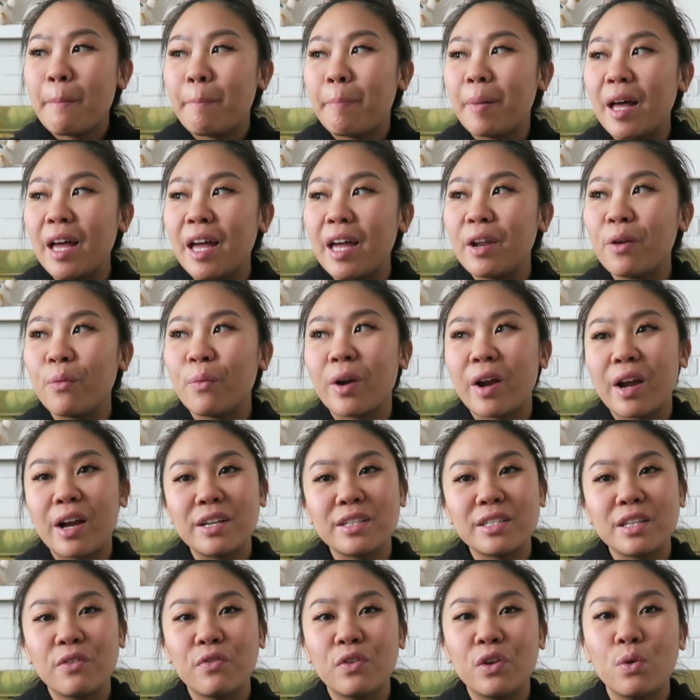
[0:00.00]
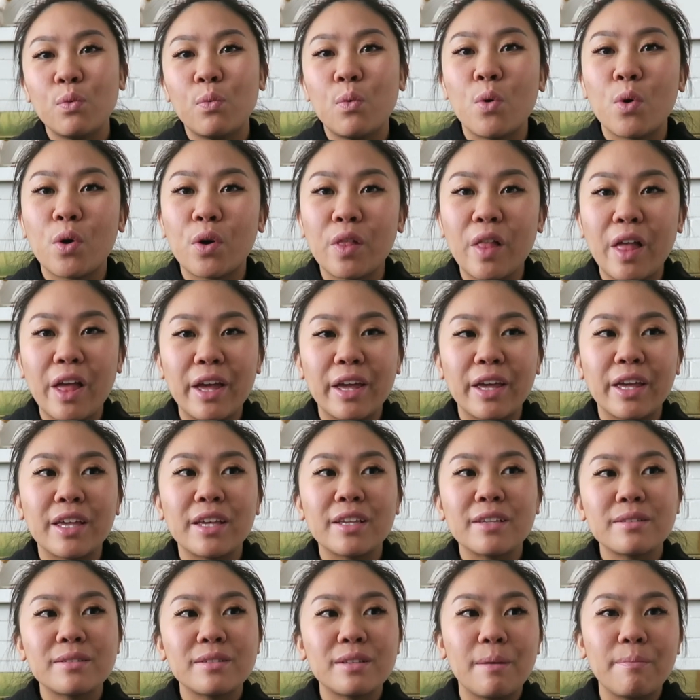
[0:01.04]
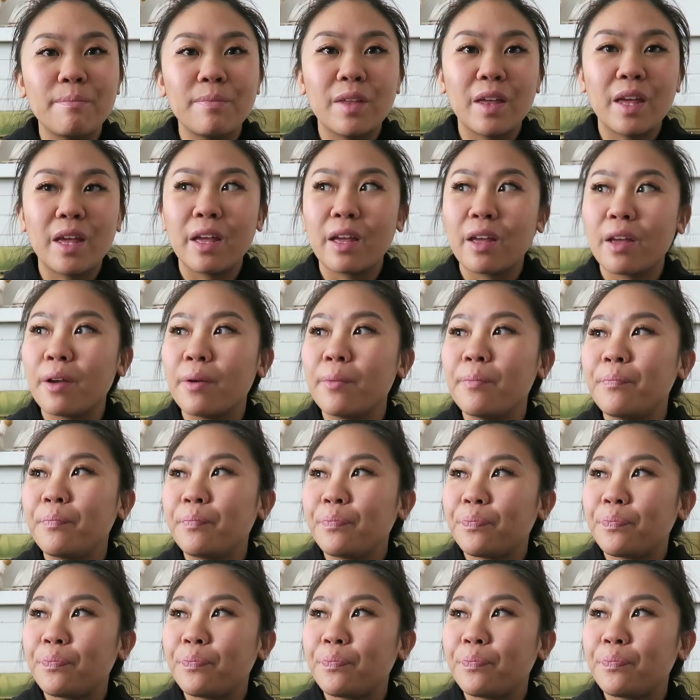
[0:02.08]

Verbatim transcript: But whereas if you wore like something,